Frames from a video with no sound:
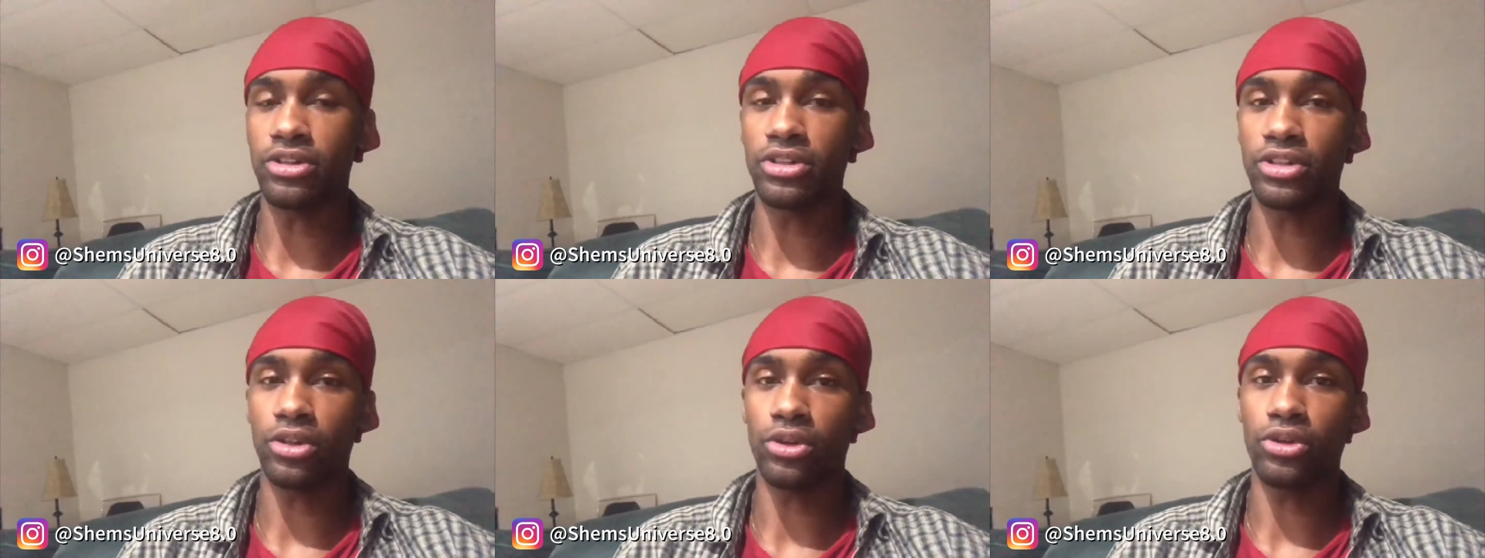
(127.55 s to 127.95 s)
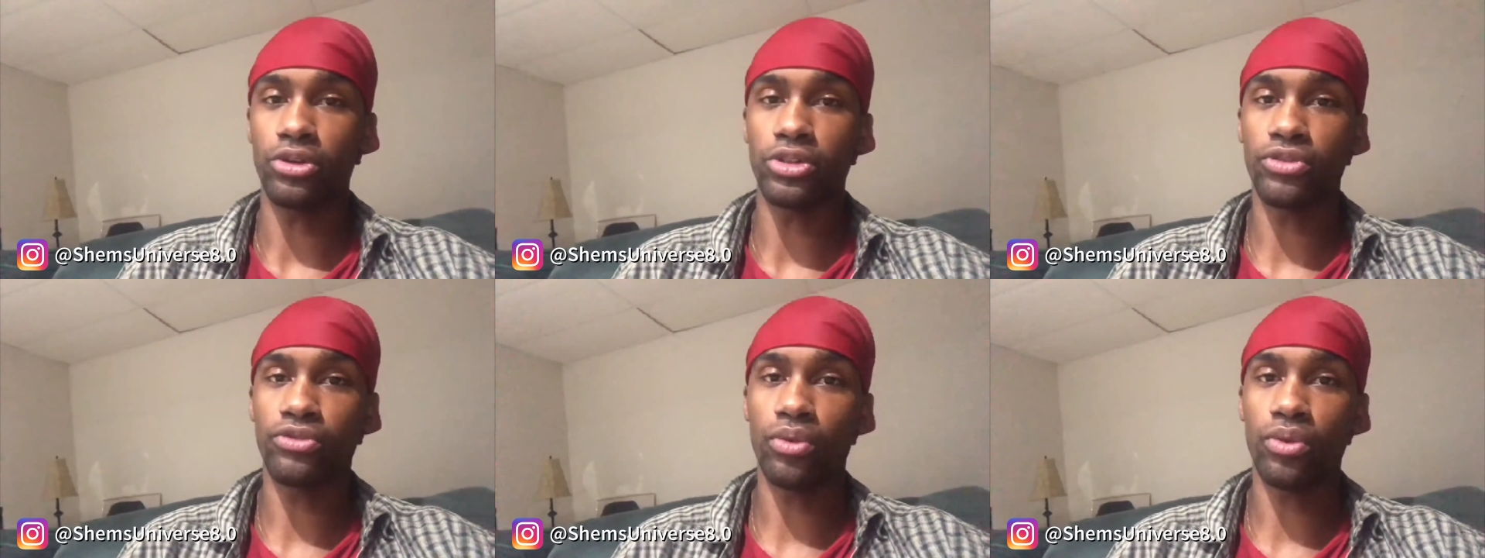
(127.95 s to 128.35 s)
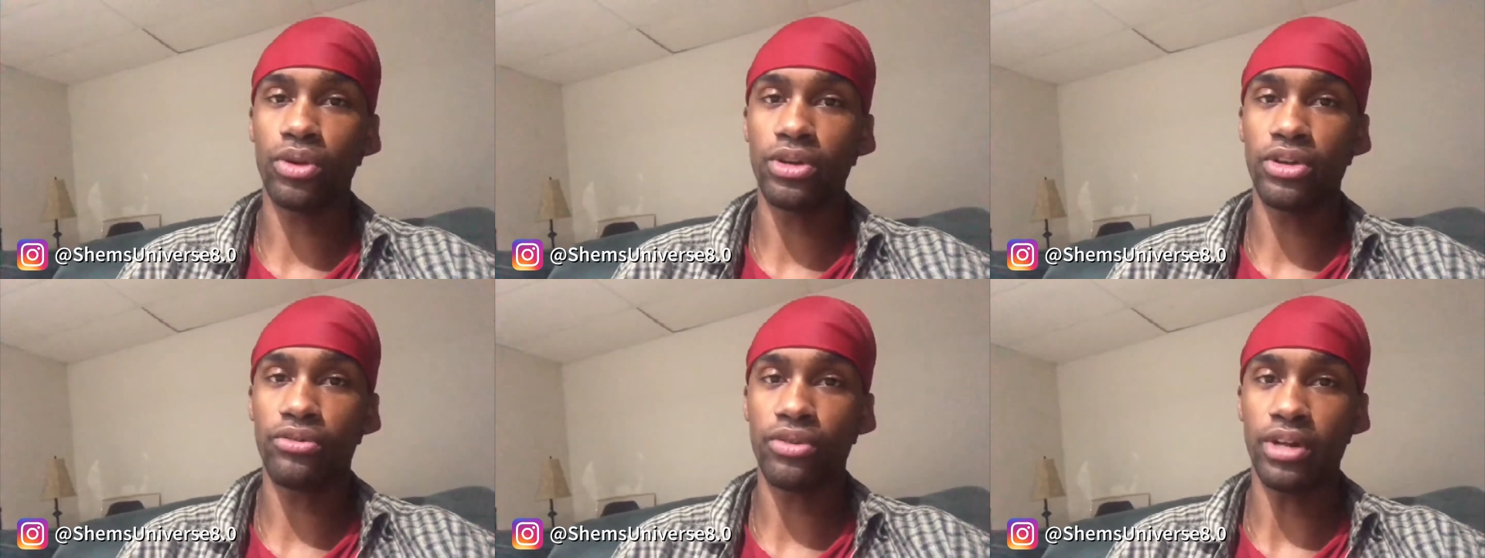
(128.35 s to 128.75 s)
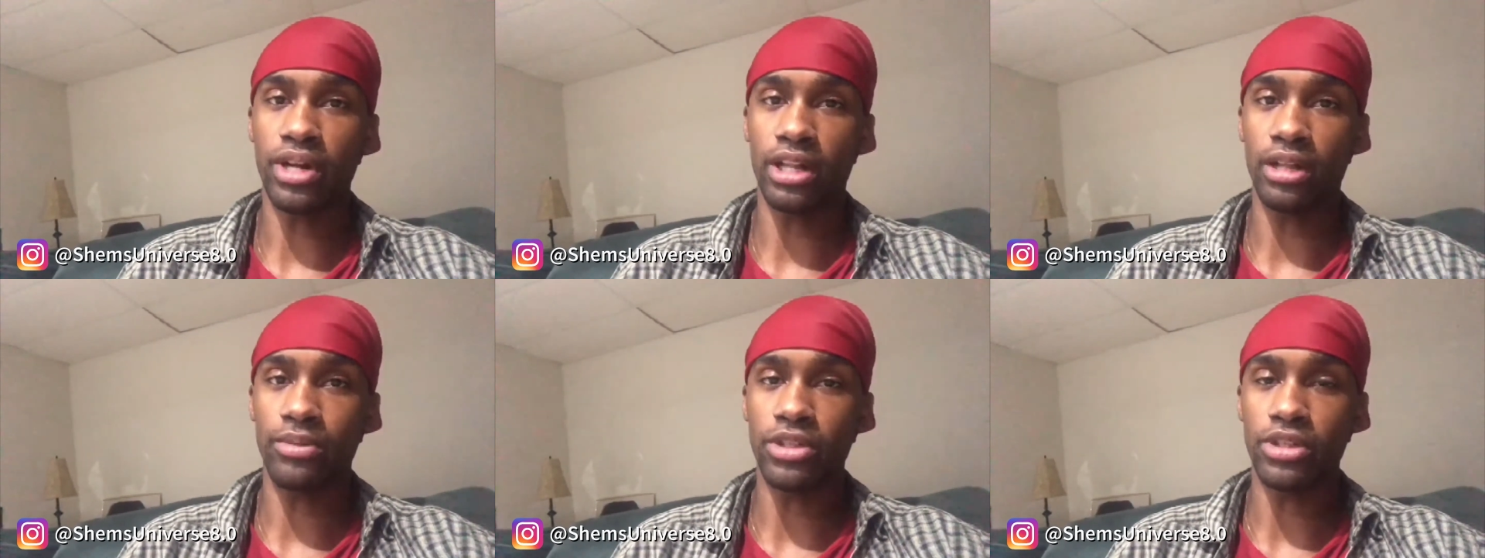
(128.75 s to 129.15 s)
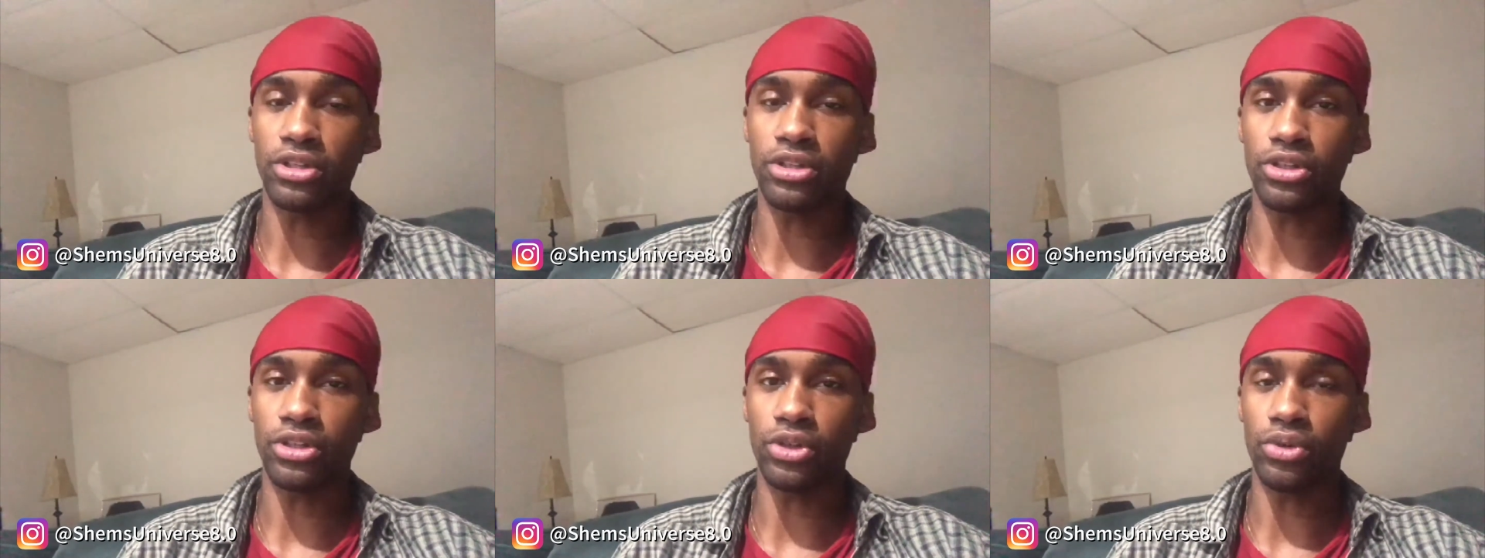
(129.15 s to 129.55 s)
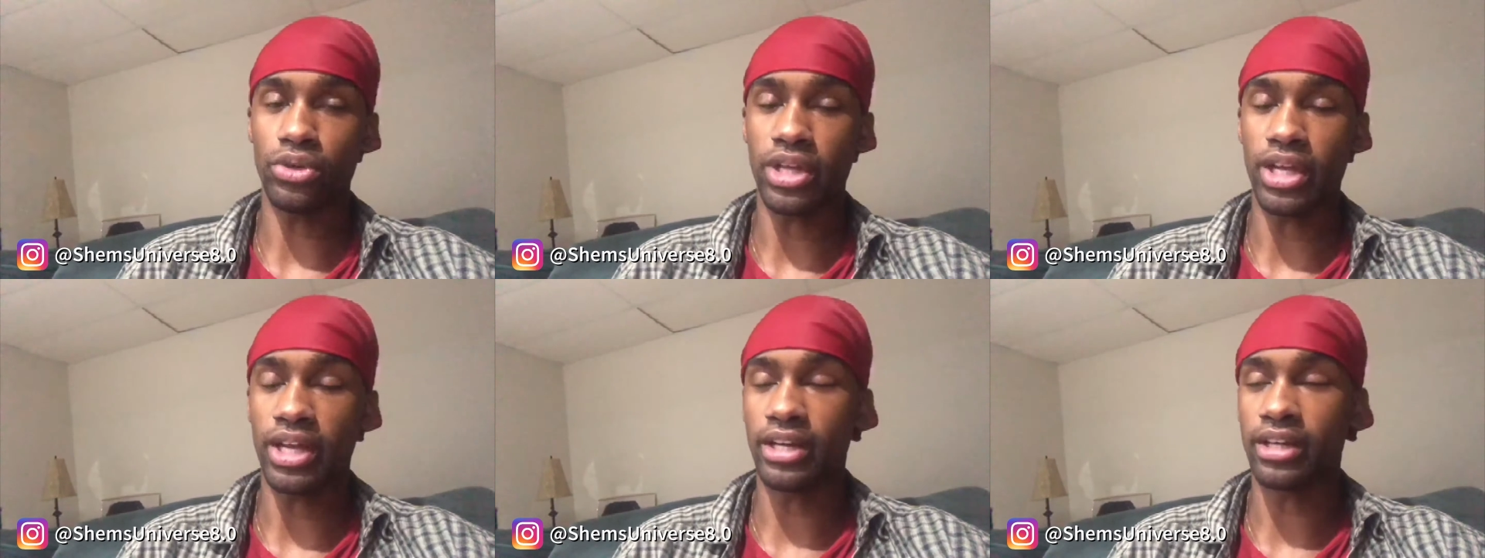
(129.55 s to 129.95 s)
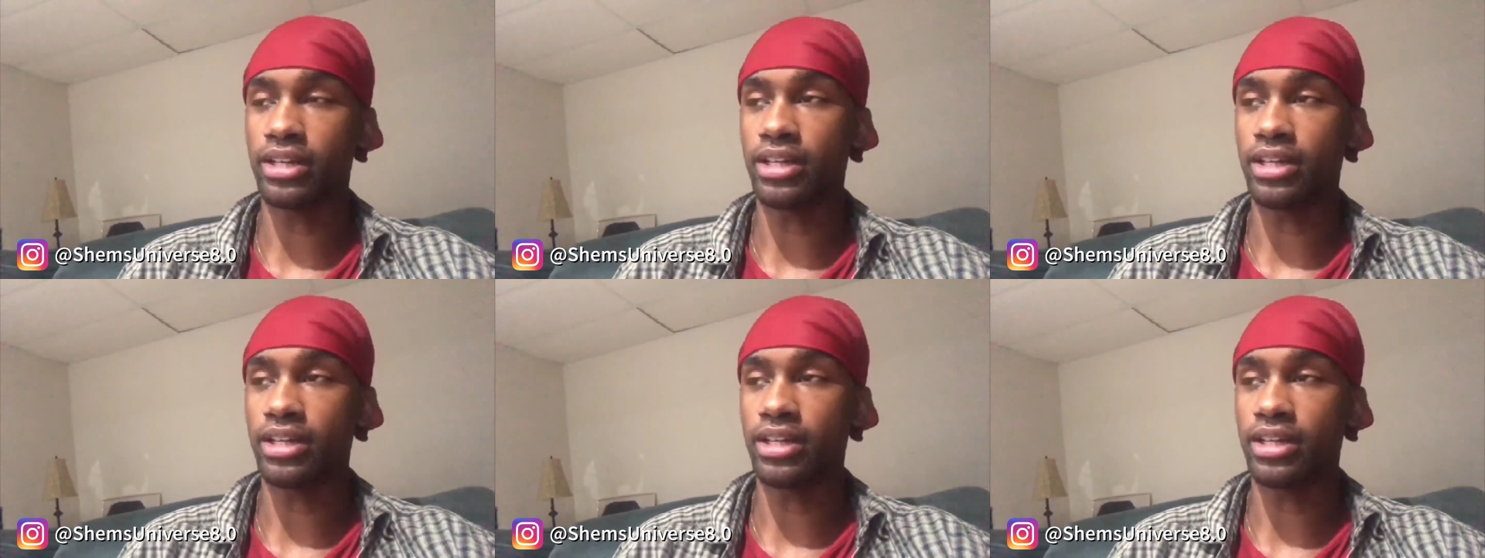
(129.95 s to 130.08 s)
So there's 4 different elements in the zodiac,